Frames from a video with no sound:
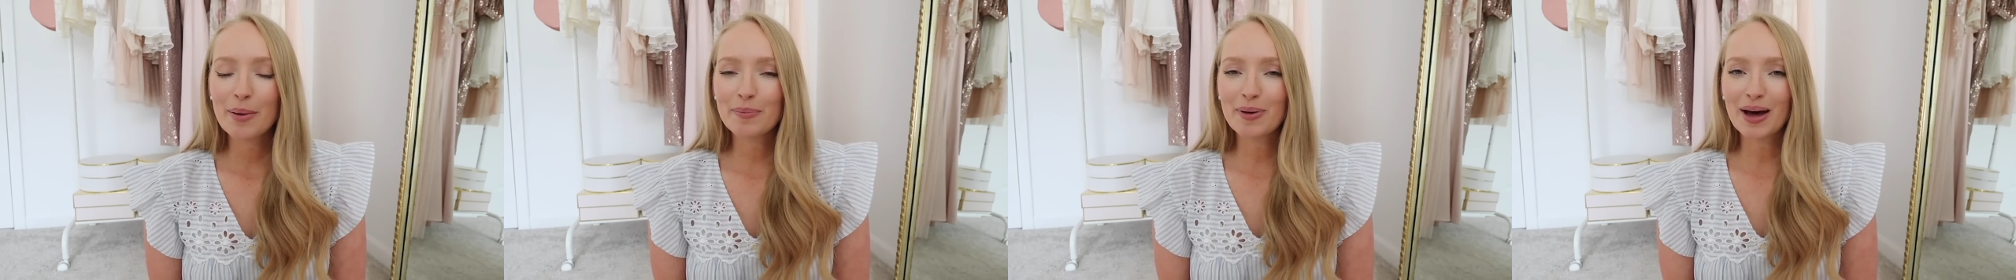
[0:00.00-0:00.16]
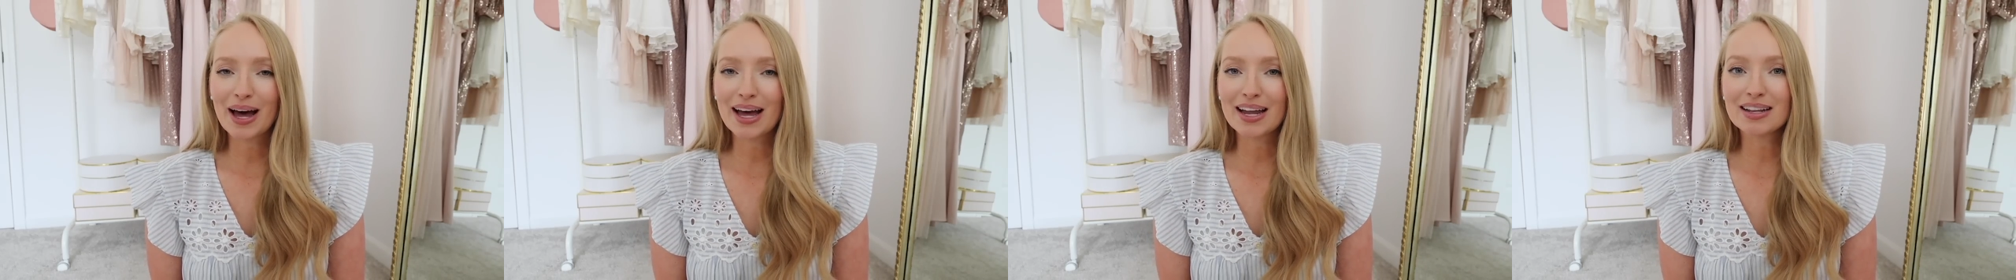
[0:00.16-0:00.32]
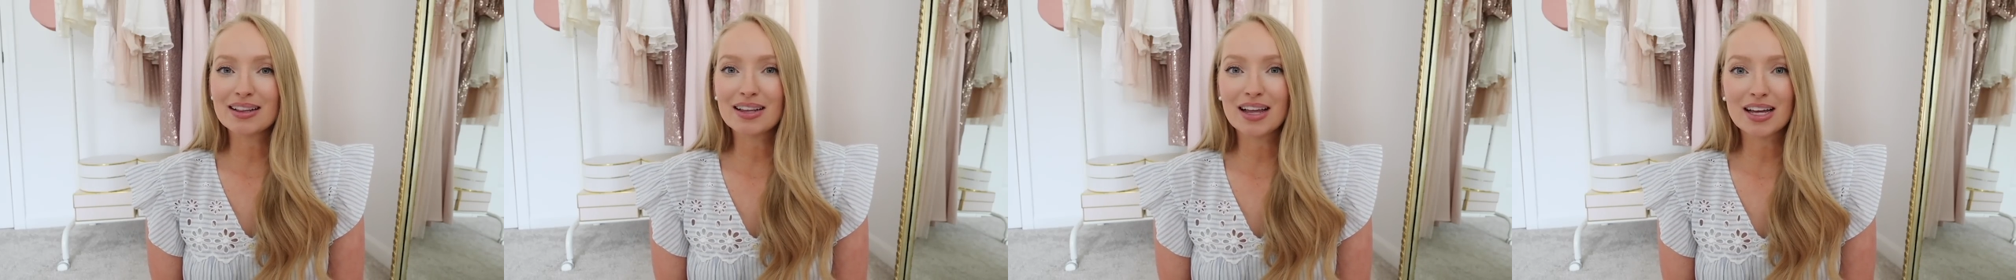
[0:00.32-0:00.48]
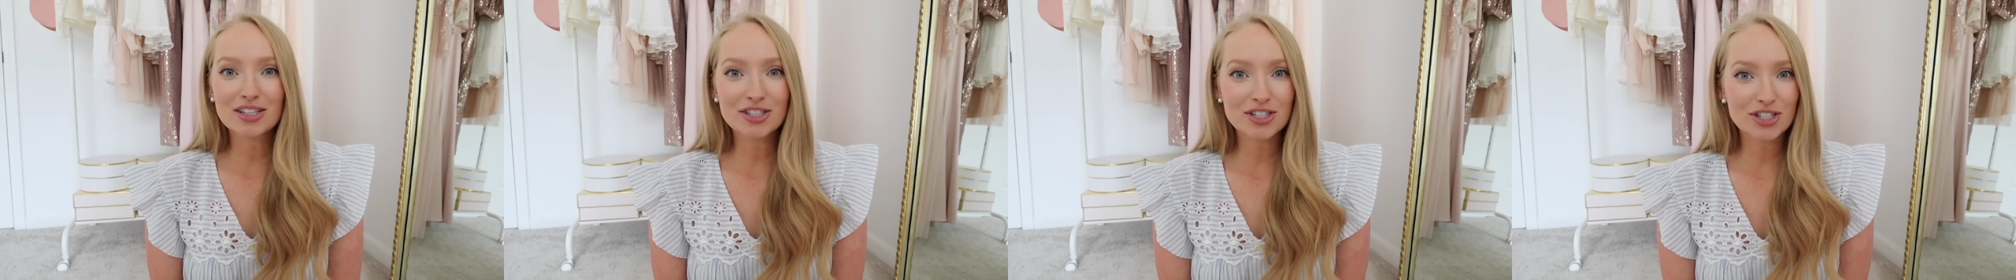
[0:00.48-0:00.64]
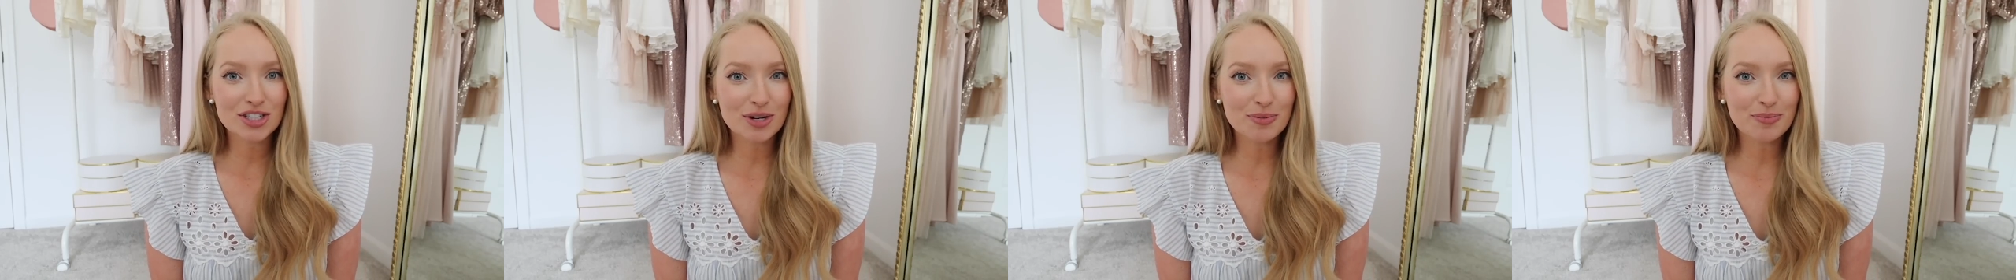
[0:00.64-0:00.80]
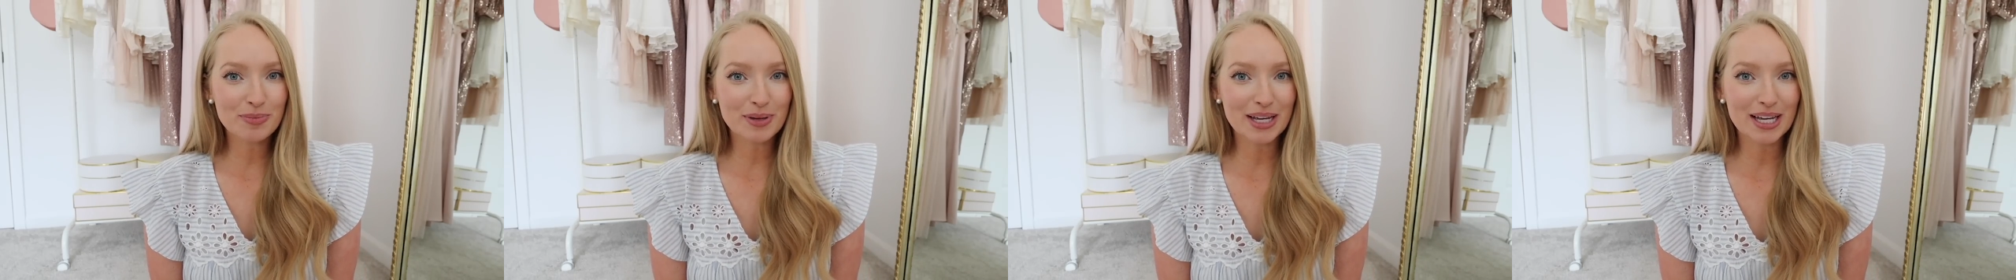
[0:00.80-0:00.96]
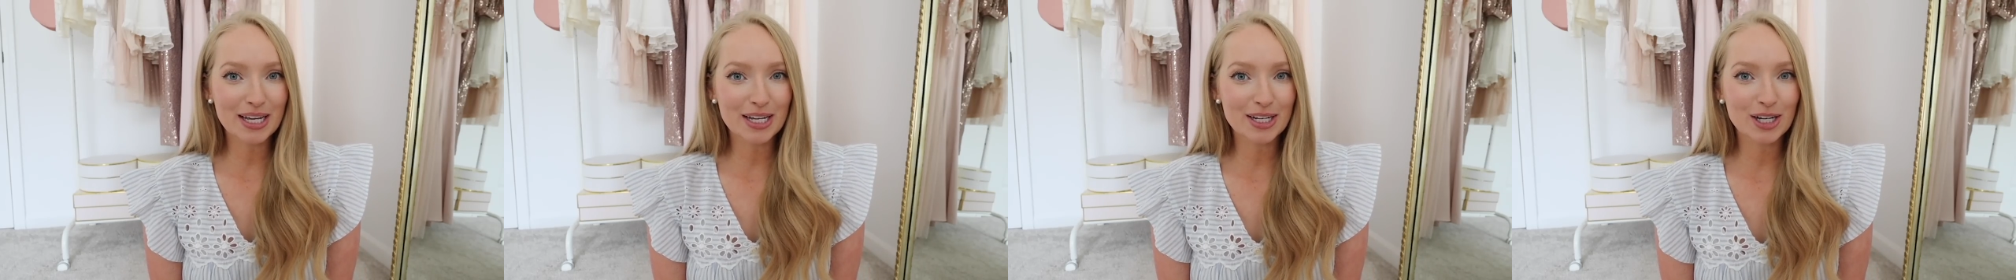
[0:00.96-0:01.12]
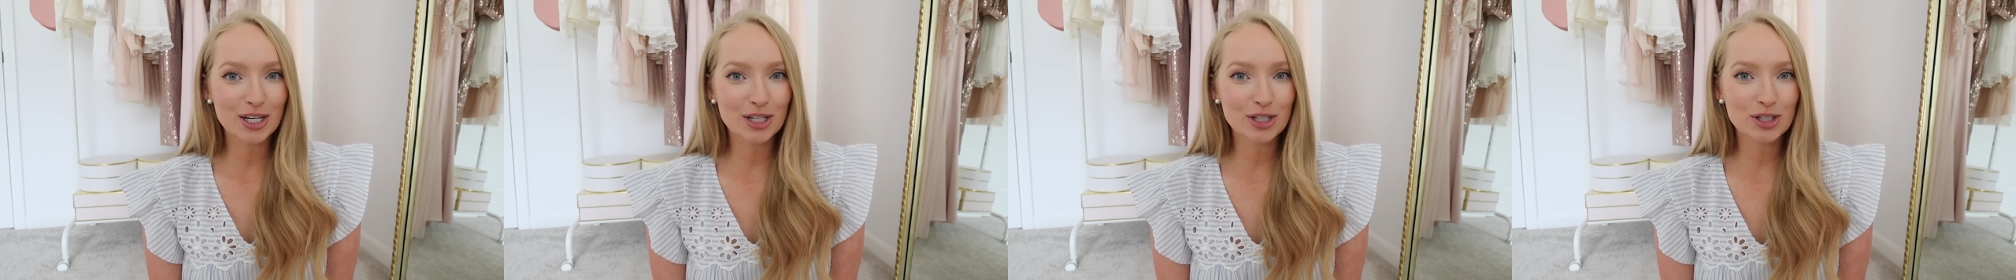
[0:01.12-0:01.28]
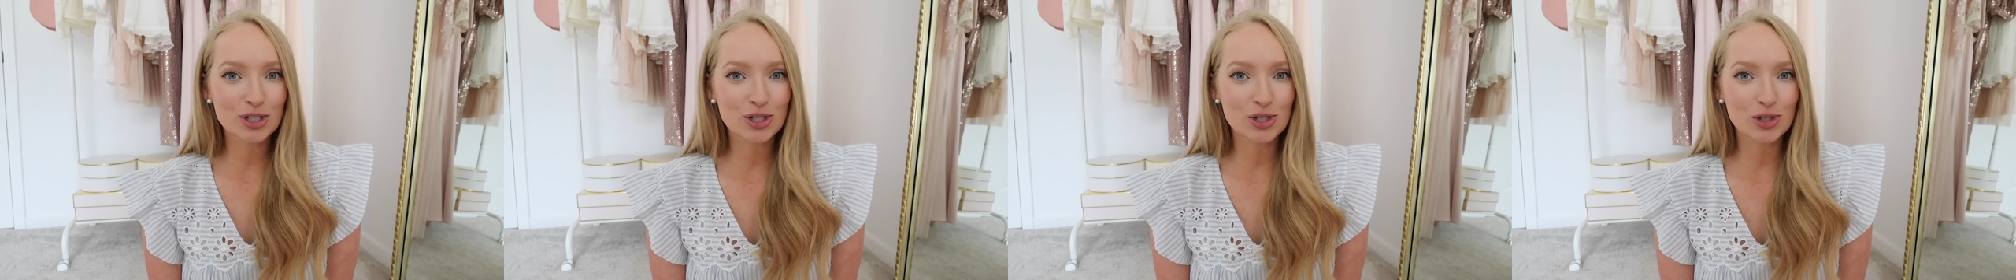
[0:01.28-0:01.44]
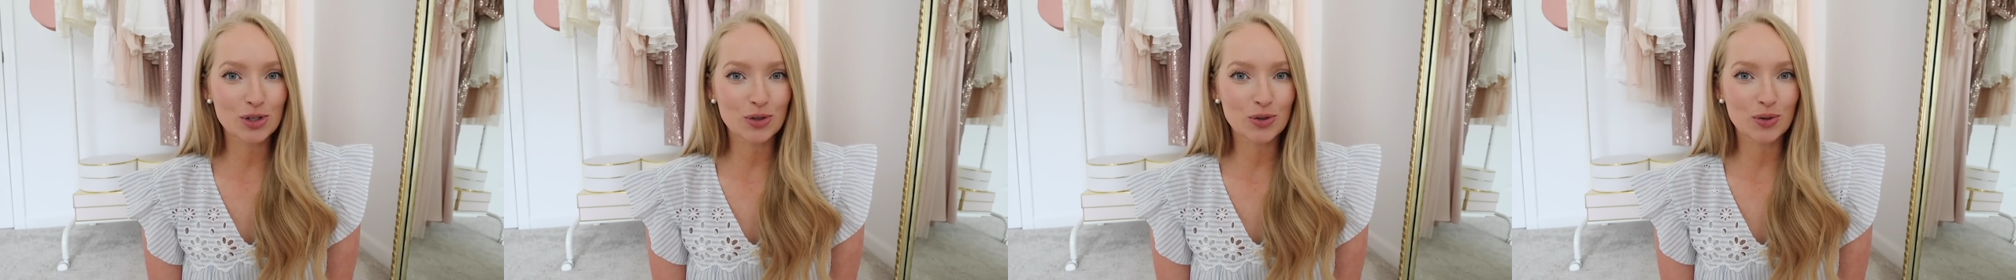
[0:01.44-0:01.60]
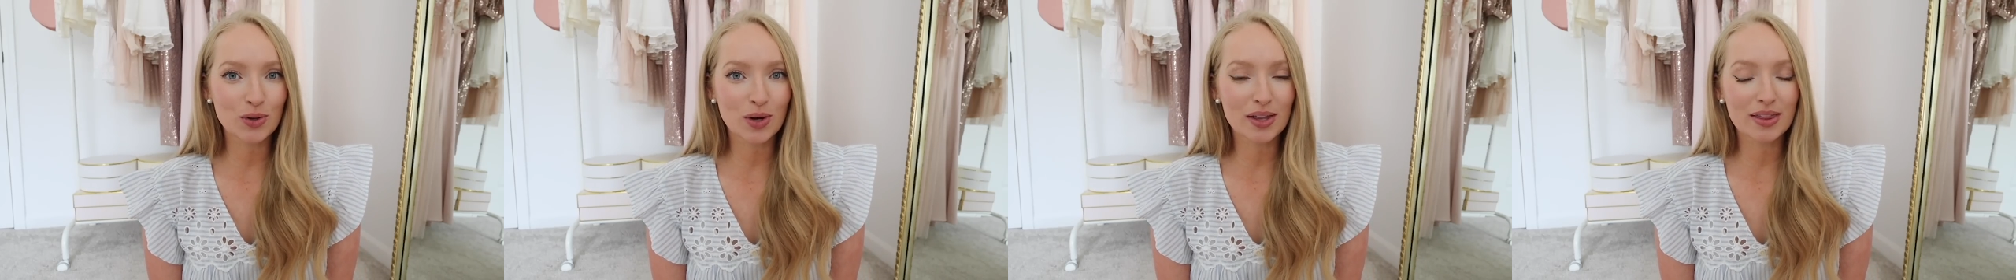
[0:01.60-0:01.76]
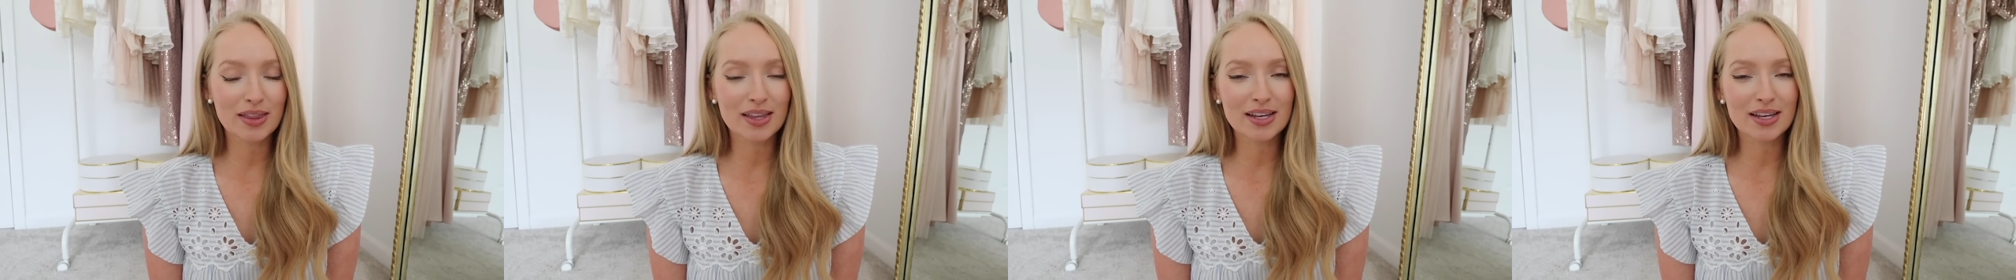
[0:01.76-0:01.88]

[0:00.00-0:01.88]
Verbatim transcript: But let's jump in to